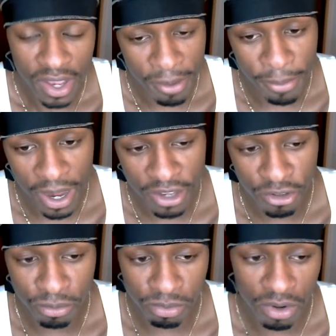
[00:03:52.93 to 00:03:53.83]
and by
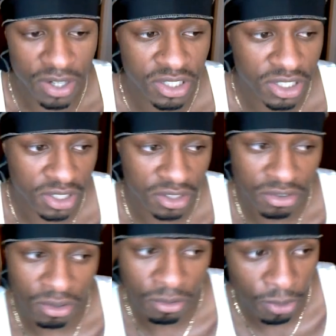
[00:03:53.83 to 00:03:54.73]
you brushing,
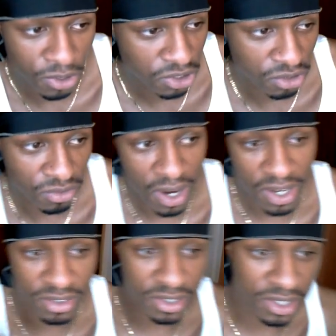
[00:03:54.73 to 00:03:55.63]

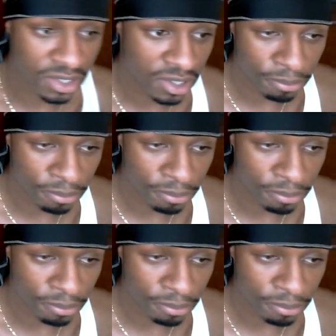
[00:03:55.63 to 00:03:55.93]
moisturizing,